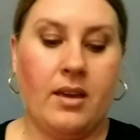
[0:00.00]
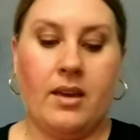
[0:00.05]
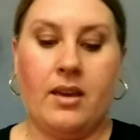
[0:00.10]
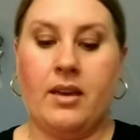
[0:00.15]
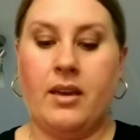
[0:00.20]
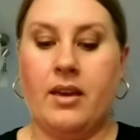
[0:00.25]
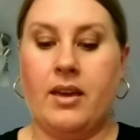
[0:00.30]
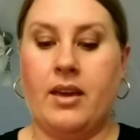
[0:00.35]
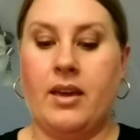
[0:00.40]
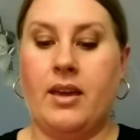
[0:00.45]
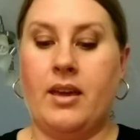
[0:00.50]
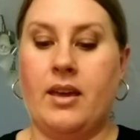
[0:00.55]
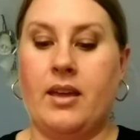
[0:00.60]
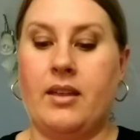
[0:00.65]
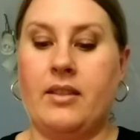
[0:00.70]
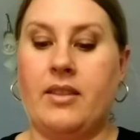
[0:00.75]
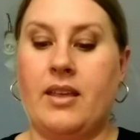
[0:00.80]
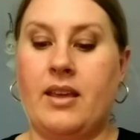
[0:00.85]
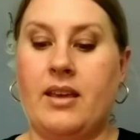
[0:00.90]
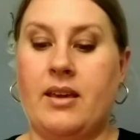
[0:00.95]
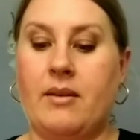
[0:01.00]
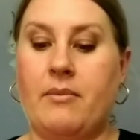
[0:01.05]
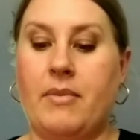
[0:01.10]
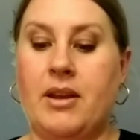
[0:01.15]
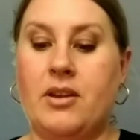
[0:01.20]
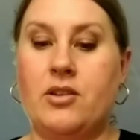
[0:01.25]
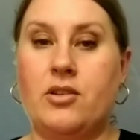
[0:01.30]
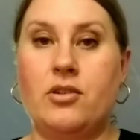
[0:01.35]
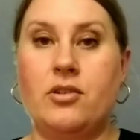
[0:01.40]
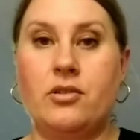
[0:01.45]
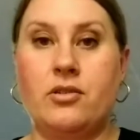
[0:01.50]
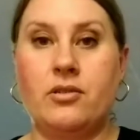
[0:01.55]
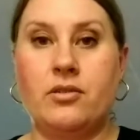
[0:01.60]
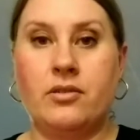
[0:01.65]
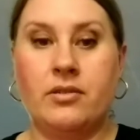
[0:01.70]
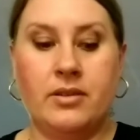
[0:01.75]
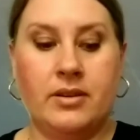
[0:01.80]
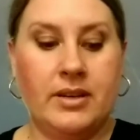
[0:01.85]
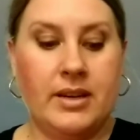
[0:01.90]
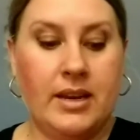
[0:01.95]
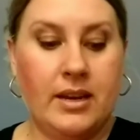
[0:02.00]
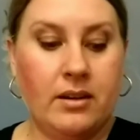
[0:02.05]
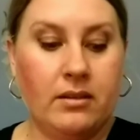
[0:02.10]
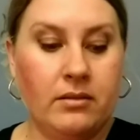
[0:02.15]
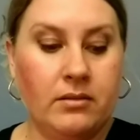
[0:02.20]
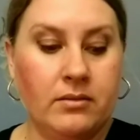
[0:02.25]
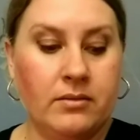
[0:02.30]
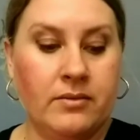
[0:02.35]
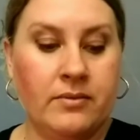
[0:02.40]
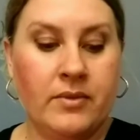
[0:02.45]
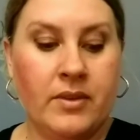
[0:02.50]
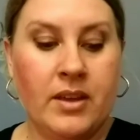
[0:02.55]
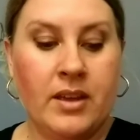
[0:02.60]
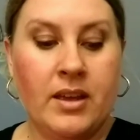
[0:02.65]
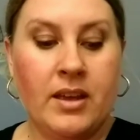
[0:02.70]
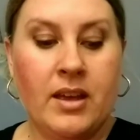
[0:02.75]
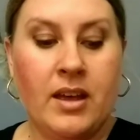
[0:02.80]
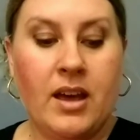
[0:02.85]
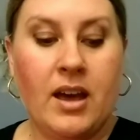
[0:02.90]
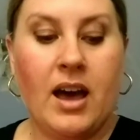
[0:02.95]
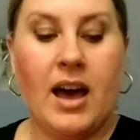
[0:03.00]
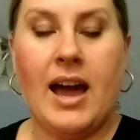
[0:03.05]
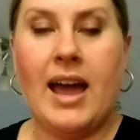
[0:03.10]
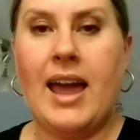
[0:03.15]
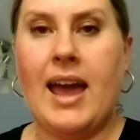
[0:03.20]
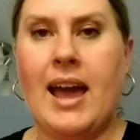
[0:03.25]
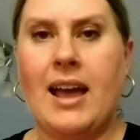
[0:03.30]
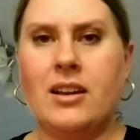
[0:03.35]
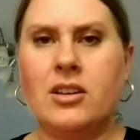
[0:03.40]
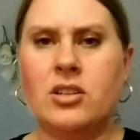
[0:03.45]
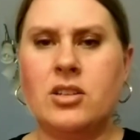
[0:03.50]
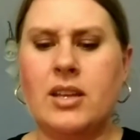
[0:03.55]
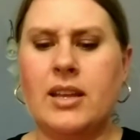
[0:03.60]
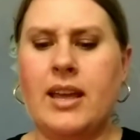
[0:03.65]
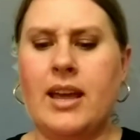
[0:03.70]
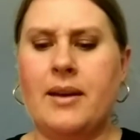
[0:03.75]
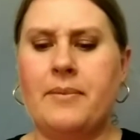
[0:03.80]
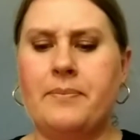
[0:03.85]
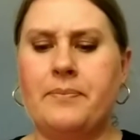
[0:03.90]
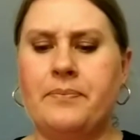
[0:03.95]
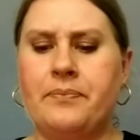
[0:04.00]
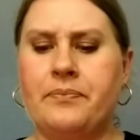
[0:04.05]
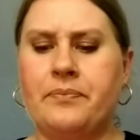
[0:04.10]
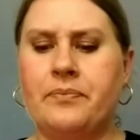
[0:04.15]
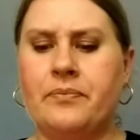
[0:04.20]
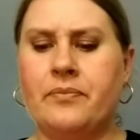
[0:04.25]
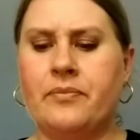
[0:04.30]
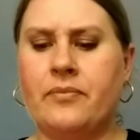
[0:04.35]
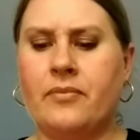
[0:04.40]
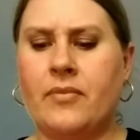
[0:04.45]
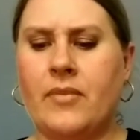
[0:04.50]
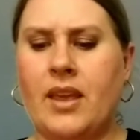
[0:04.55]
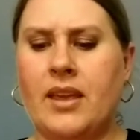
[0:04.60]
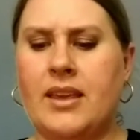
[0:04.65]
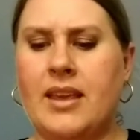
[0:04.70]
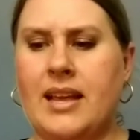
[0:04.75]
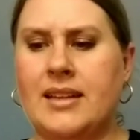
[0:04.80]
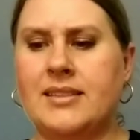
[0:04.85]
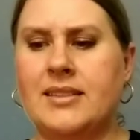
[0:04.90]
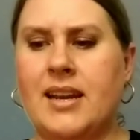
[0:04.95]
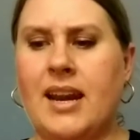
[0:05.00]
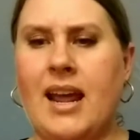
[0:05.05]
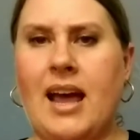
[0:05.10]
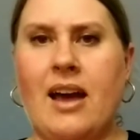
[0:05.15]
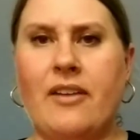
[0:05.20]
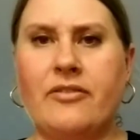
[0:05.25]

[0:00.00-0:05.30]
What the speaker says: and then get my new needle. I actually yesterday after